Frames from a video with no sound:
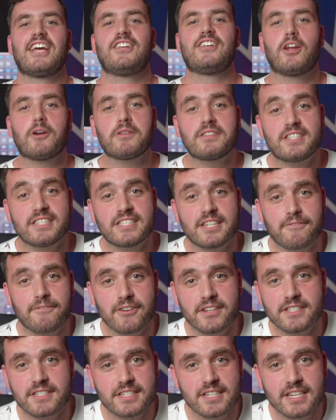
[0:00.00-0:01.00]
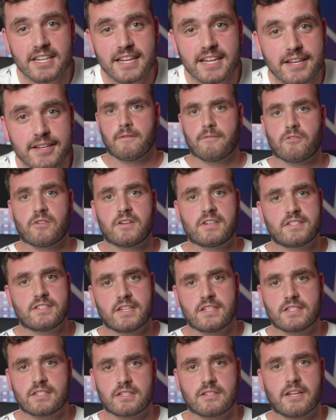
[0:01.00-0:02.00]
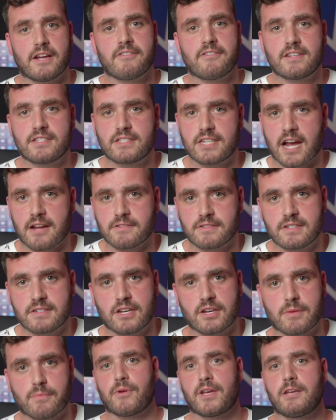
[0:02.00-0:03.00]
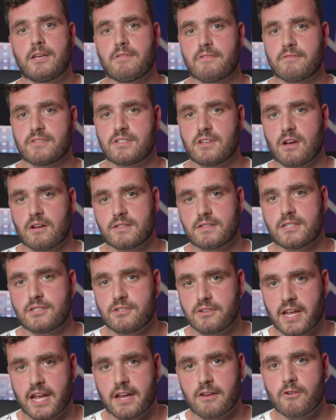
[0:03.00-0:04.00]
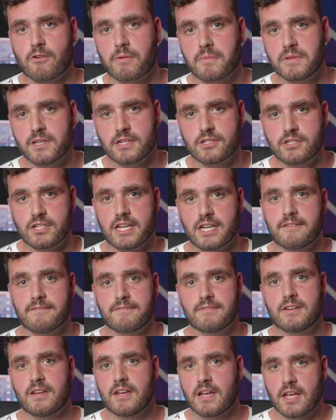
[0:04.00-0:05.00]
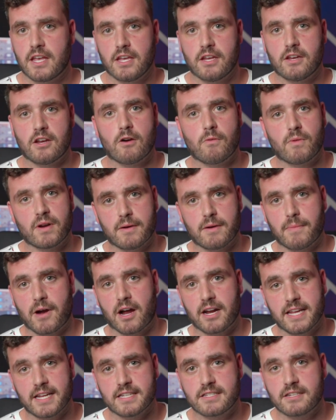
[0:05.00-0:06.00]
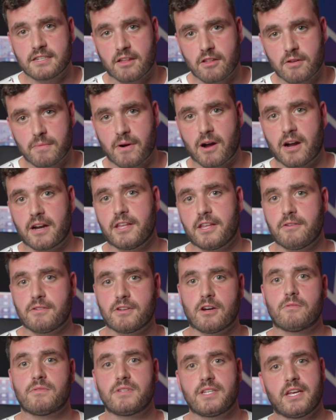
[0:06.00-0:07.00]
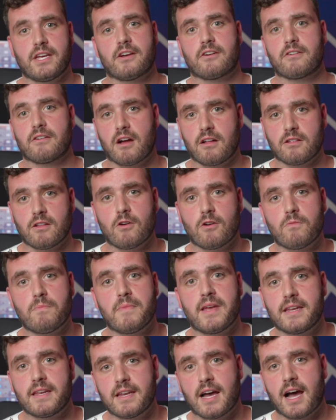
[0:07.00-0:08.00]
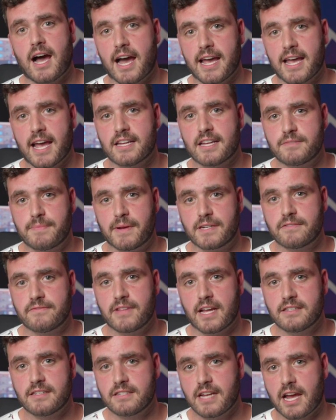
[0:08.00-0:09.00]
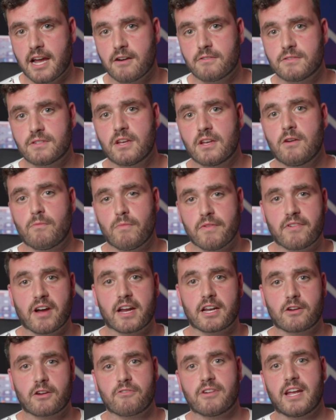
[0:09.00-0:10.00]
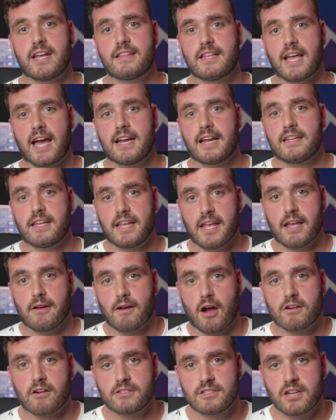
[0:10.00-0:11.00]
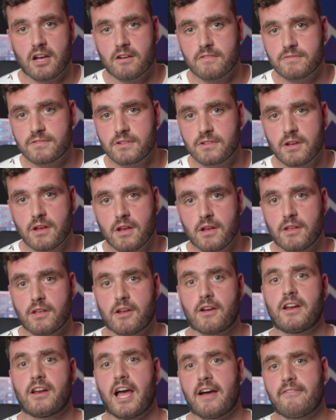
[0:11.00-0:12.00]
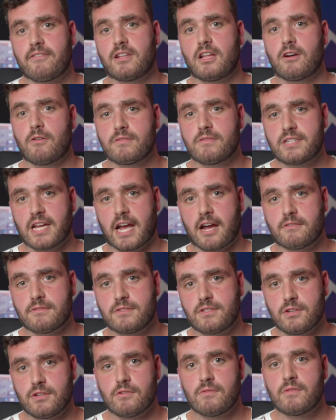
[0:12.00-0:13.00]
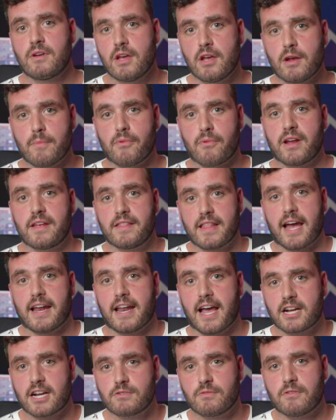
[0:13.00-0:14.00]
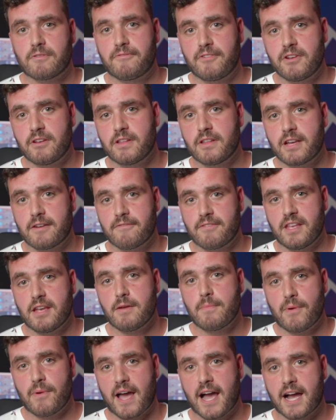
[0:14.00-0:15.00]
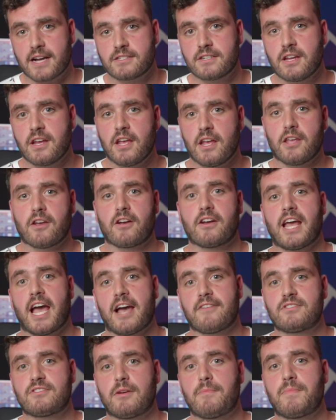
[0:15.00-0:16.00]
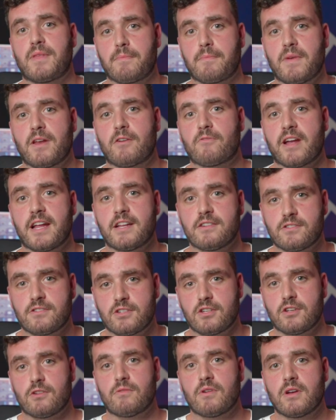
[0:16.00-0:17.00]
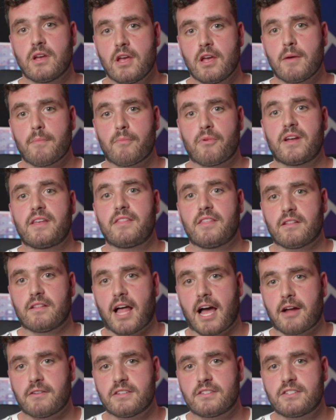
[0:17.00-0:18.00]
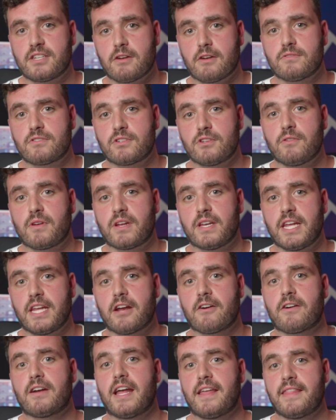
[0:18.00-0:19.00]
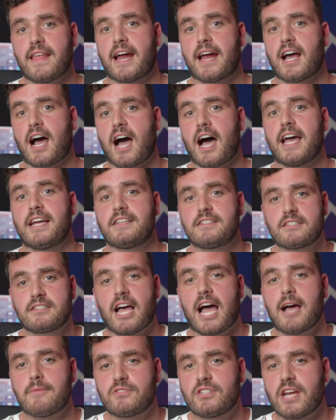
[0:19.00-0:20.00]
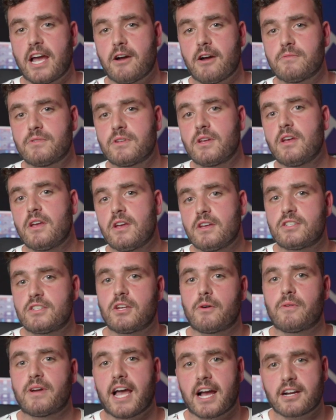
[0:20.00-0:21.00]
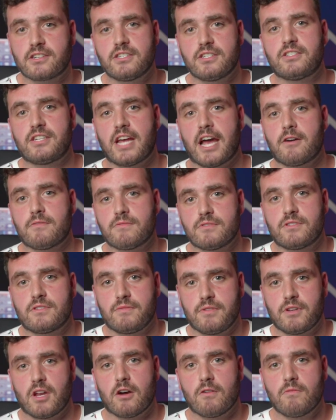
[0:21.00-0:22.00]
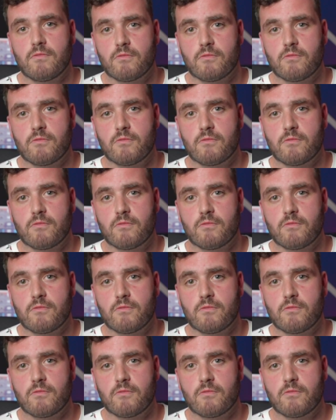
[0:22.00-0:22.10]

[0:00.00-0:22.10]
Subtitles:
Notice the difference? For instance, layering sounds is going to bring you a result that you can't normally achieve. You know, when a body hits another body, you don't hear a low, mid, and a high aspect of that sound. We've got to create that ourselves. You're going to have a low sound to bring that actual feeling of the impact. You're going to have something mid-range to bring the loudness out so you can hear it, and that high slap sound so it actually sounds, you know,